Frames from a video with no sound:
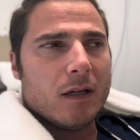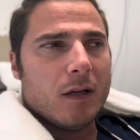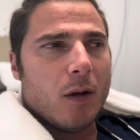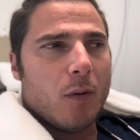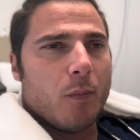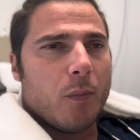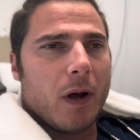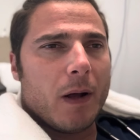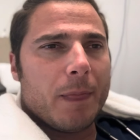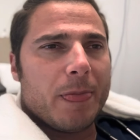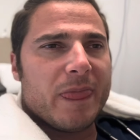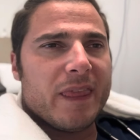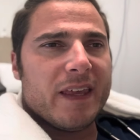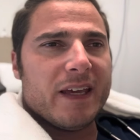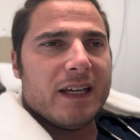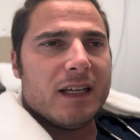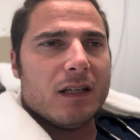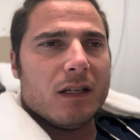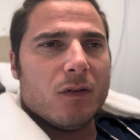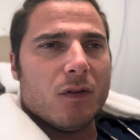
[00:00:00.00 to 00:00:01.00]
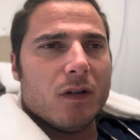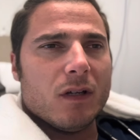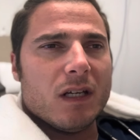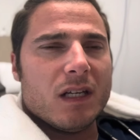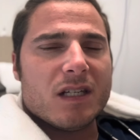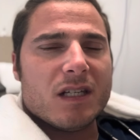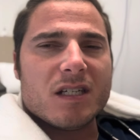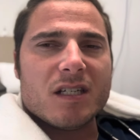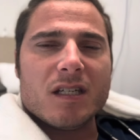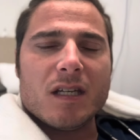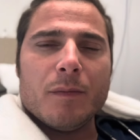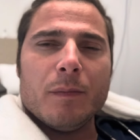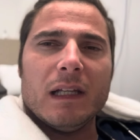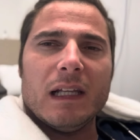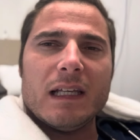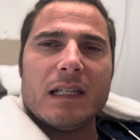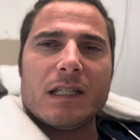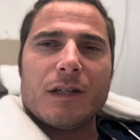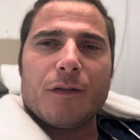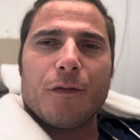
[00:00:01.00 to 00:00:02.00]
But it it
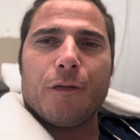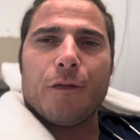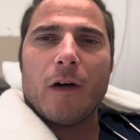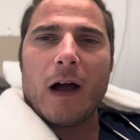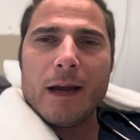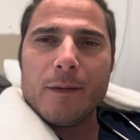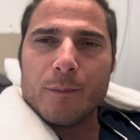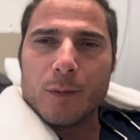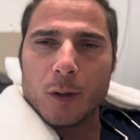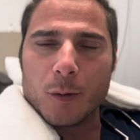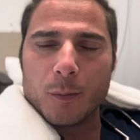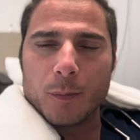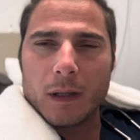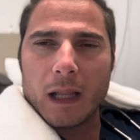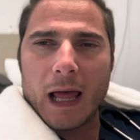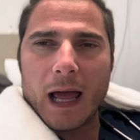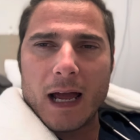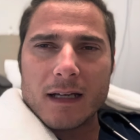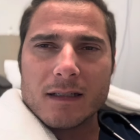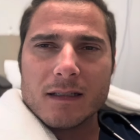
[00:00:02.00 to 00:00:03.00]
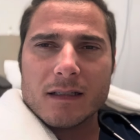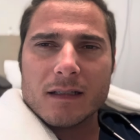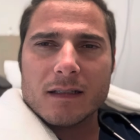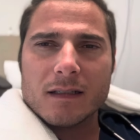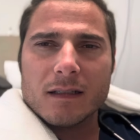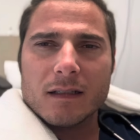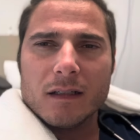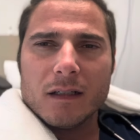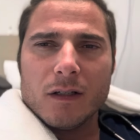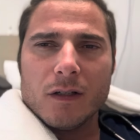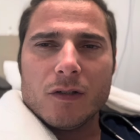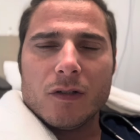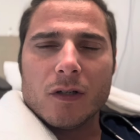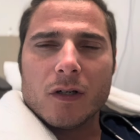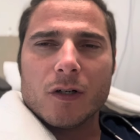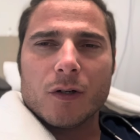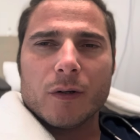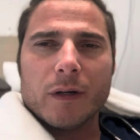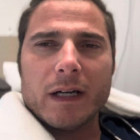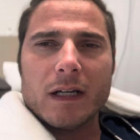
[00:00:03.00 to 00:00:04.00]
stimulates fibroblasts to
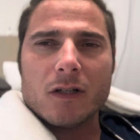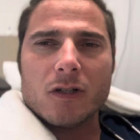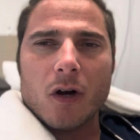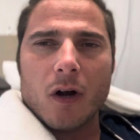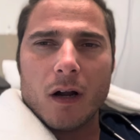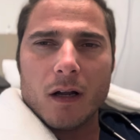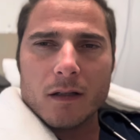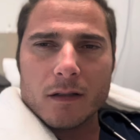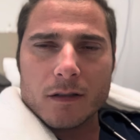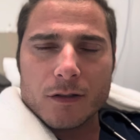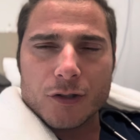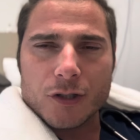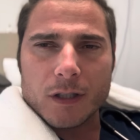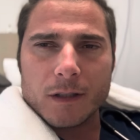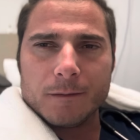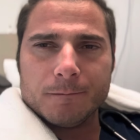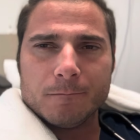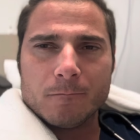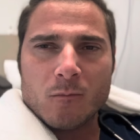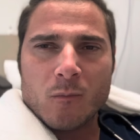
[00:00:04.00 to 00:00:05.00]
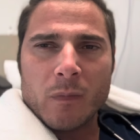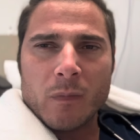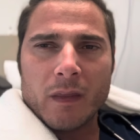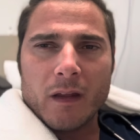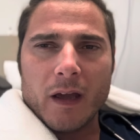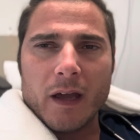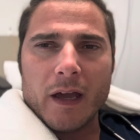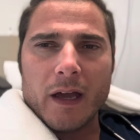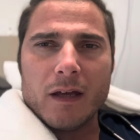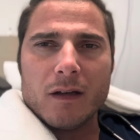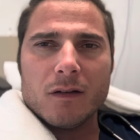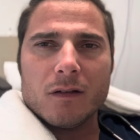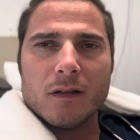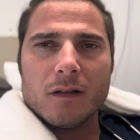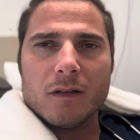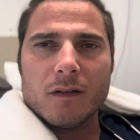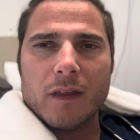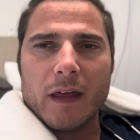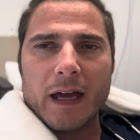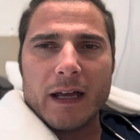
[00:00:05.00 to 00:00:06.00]
create collagen, and
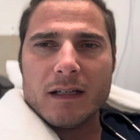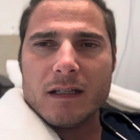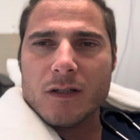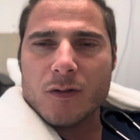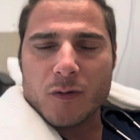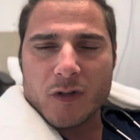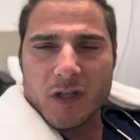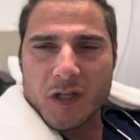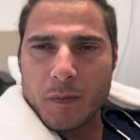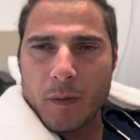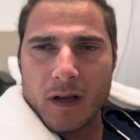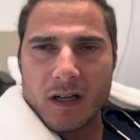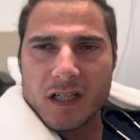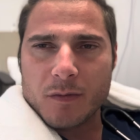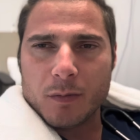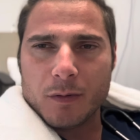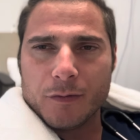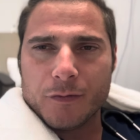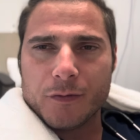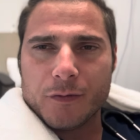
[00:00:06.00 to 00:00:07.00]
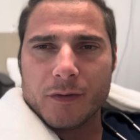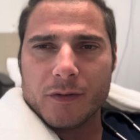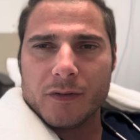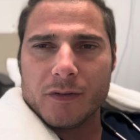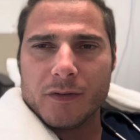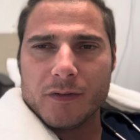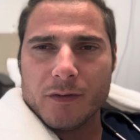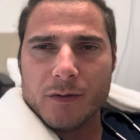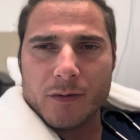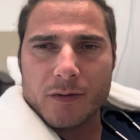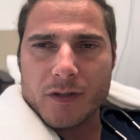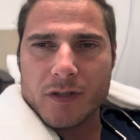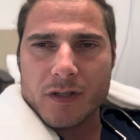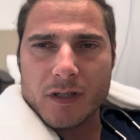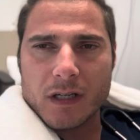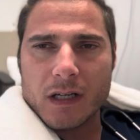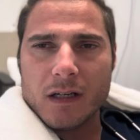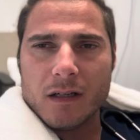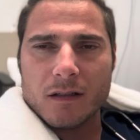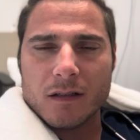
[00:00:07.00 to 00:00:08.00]
that is responsible for your
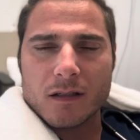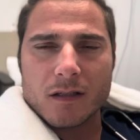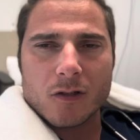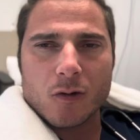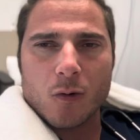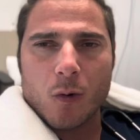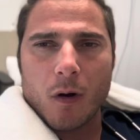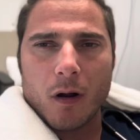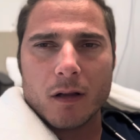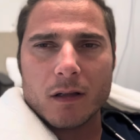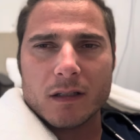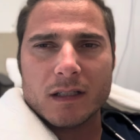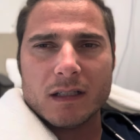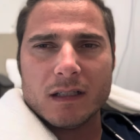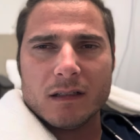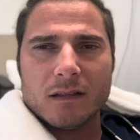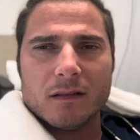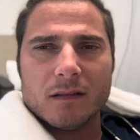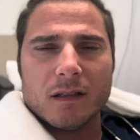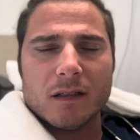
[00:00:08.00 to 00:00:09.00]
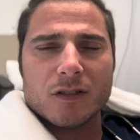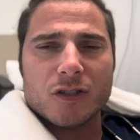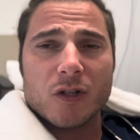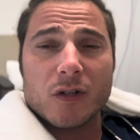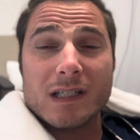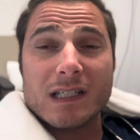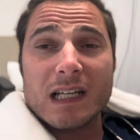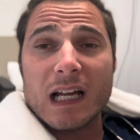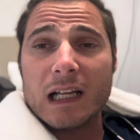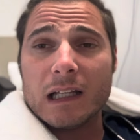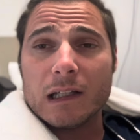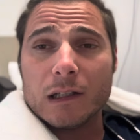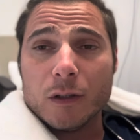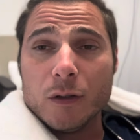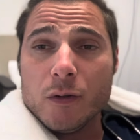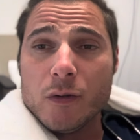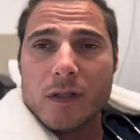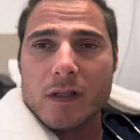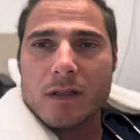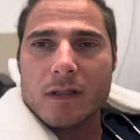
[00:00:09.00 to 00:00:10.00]
skin, its quality, so it's not
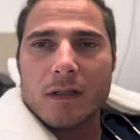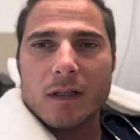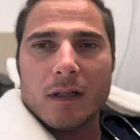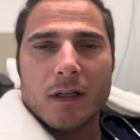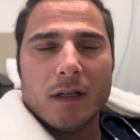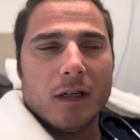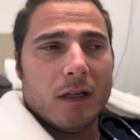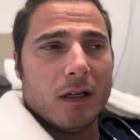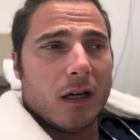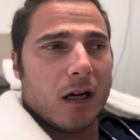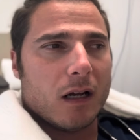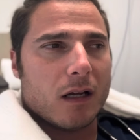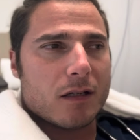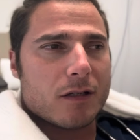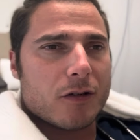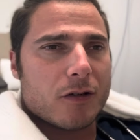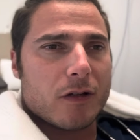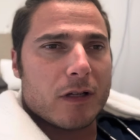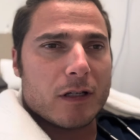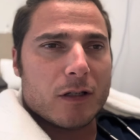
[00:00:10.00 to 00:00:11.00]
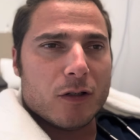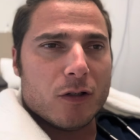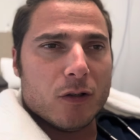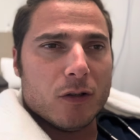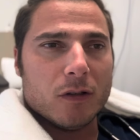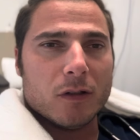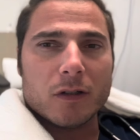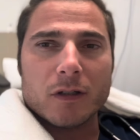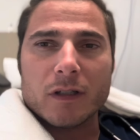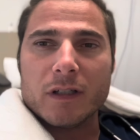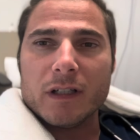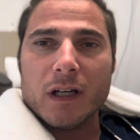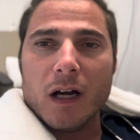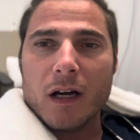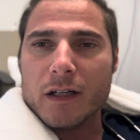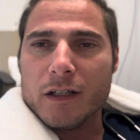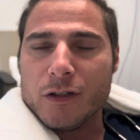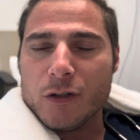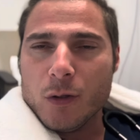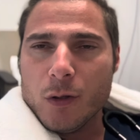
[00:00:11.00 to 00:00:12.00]
loose, uh, so that you look
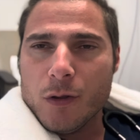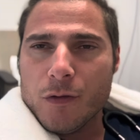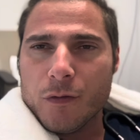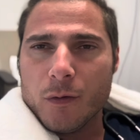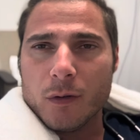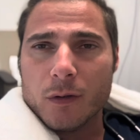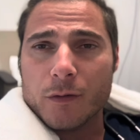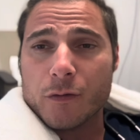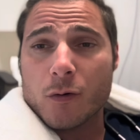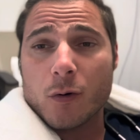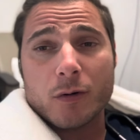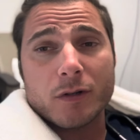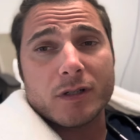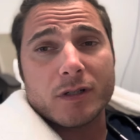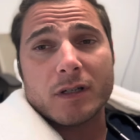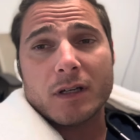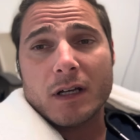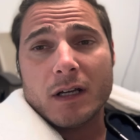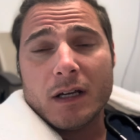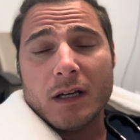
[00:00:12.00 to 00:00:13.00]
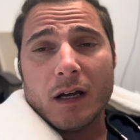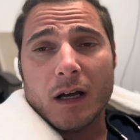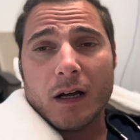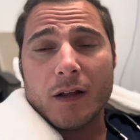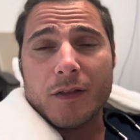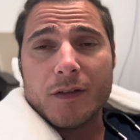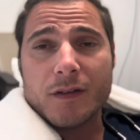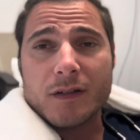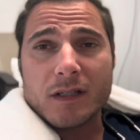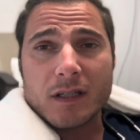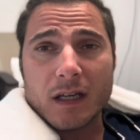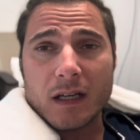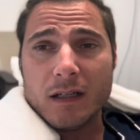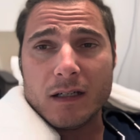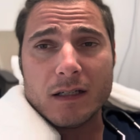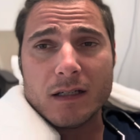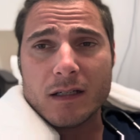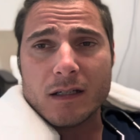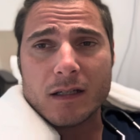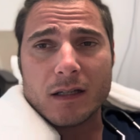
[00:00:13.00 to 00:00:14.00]
young and youthful. And of course, uh, the skin
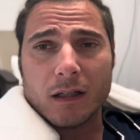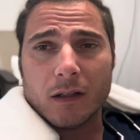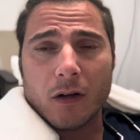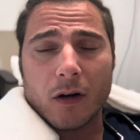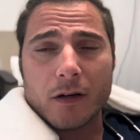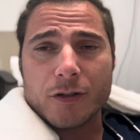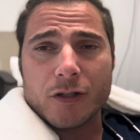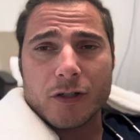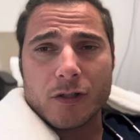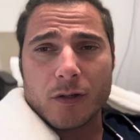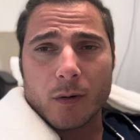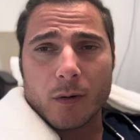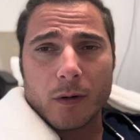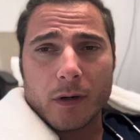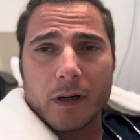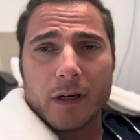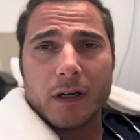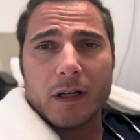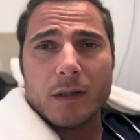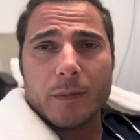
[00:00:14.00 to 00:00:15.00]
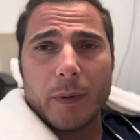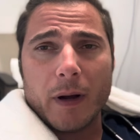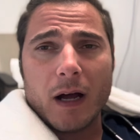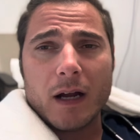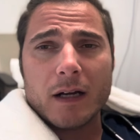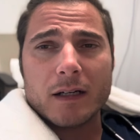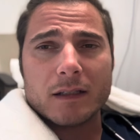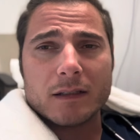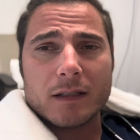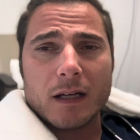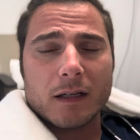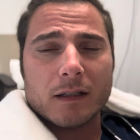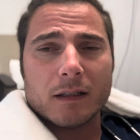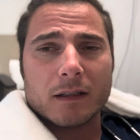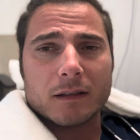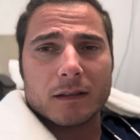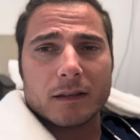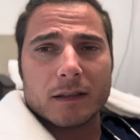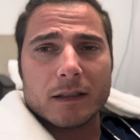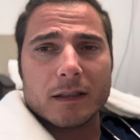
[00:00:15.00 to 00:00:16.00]
is the largest organ in the body,
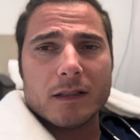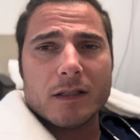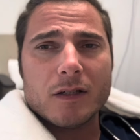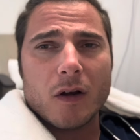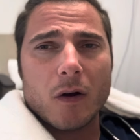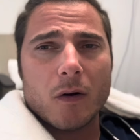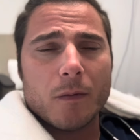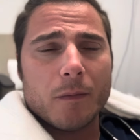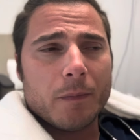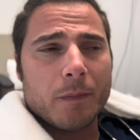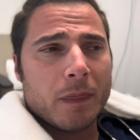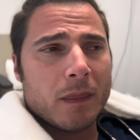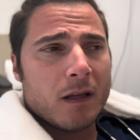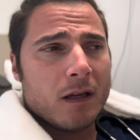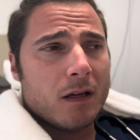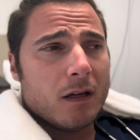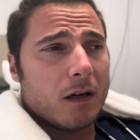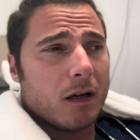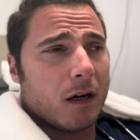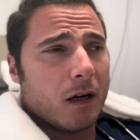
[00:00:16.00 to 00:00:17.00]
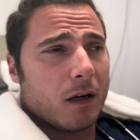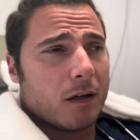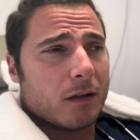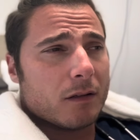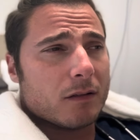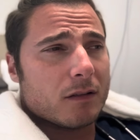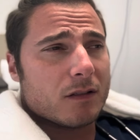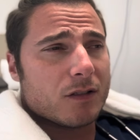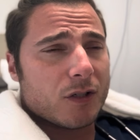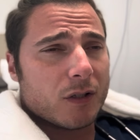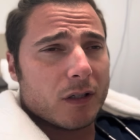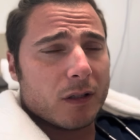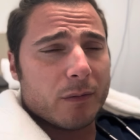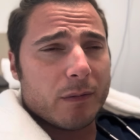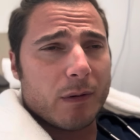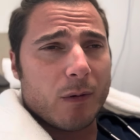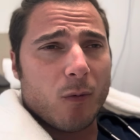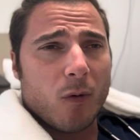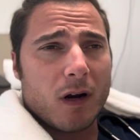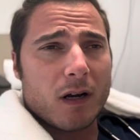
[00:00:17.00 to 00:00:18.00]
technically. So uh, certainly
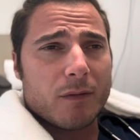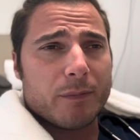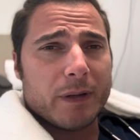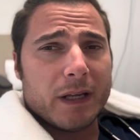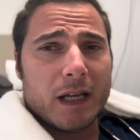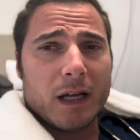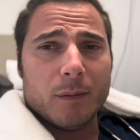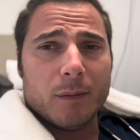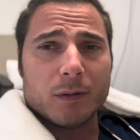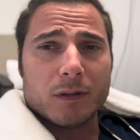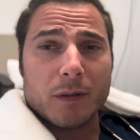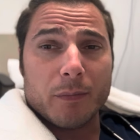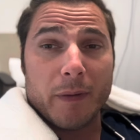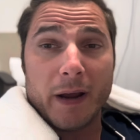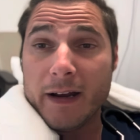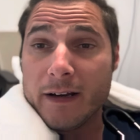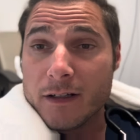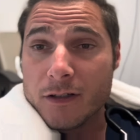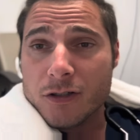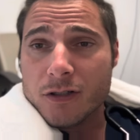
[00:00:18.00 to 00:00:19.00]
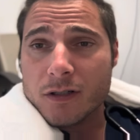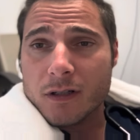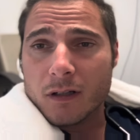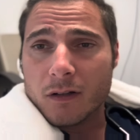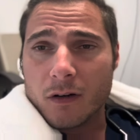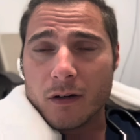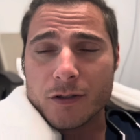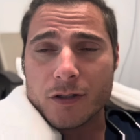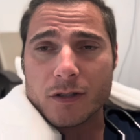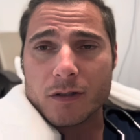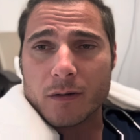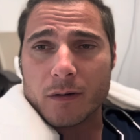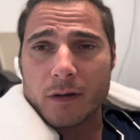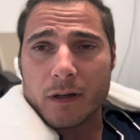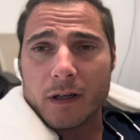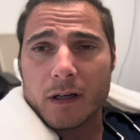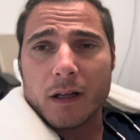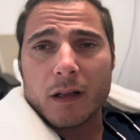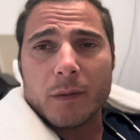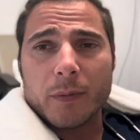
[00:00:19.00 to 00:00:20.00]
we want to be able to manage the largest
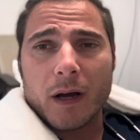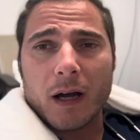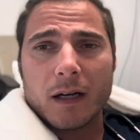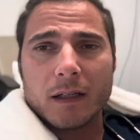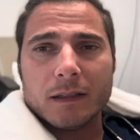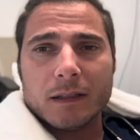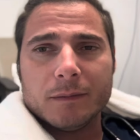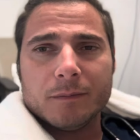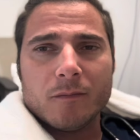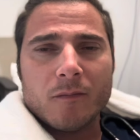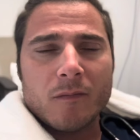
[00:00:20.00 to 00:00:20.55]
organ in the body.